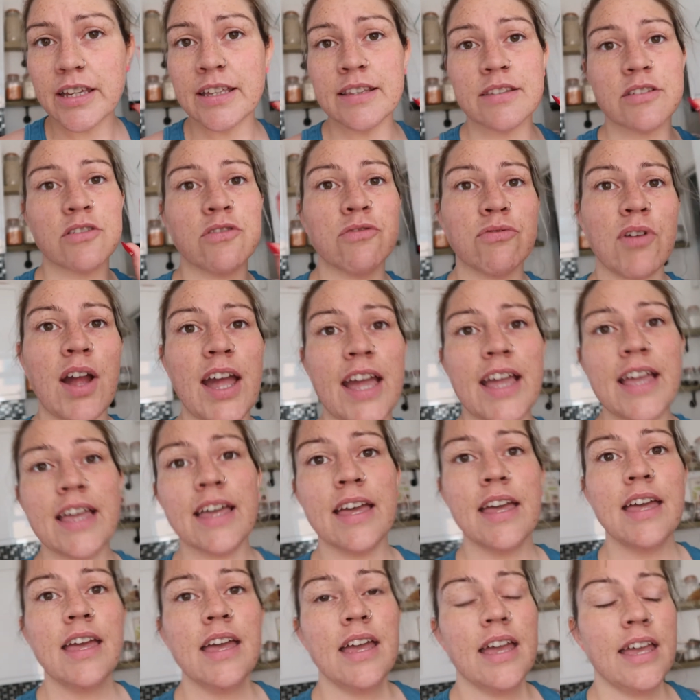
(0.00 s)
It's great,
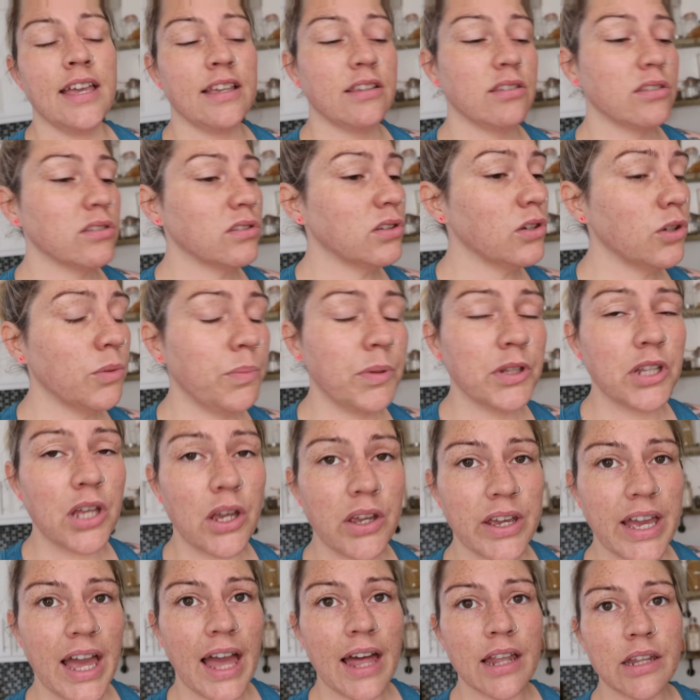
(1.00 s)
it's super
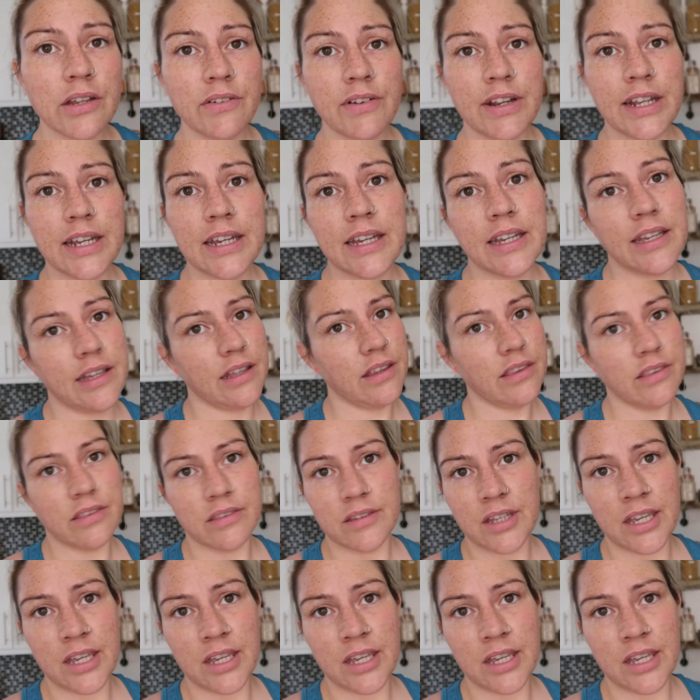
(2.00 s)
low calorie,